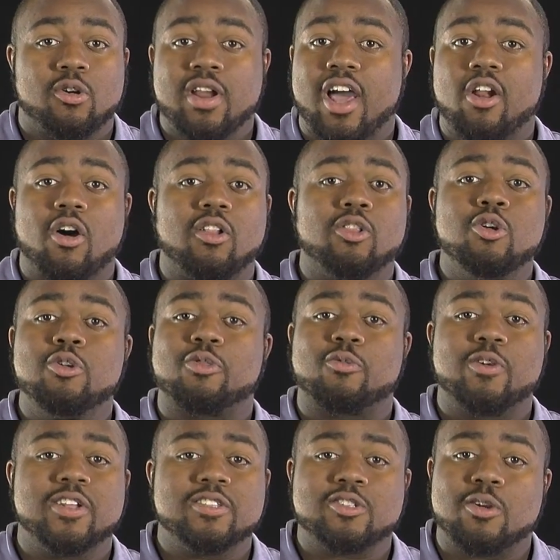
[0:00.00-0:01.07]
not all
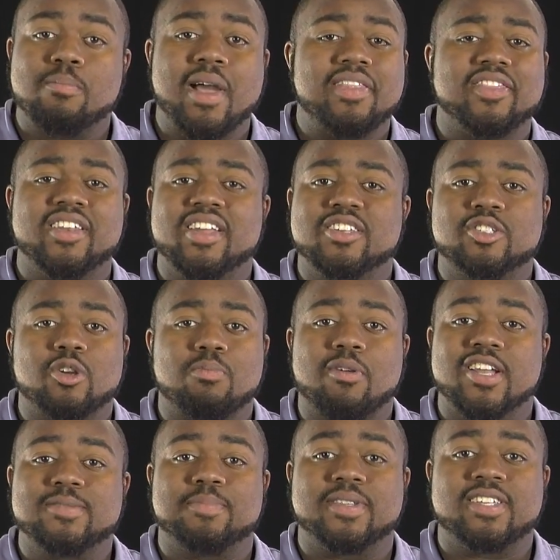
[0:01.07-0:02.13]
Lutherans or Methodists or
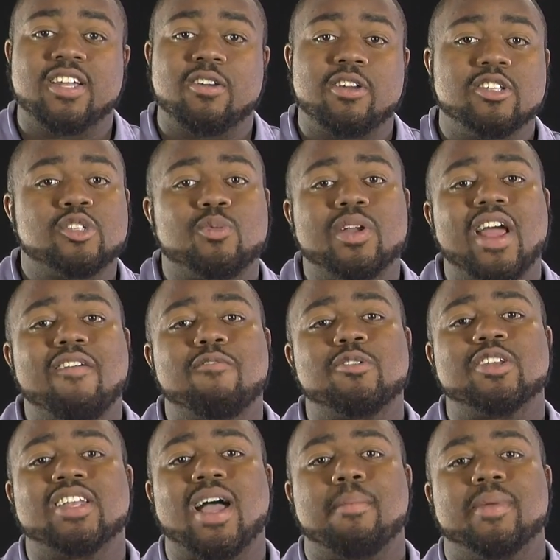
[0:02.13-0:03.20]
Presbyterians or whatever
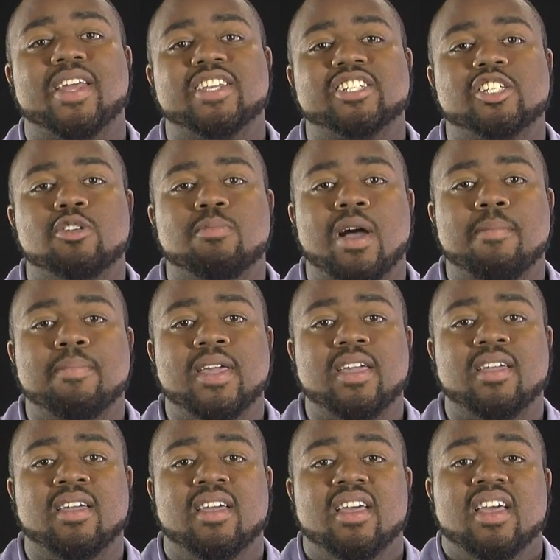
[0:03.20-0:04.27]
denomination you might be.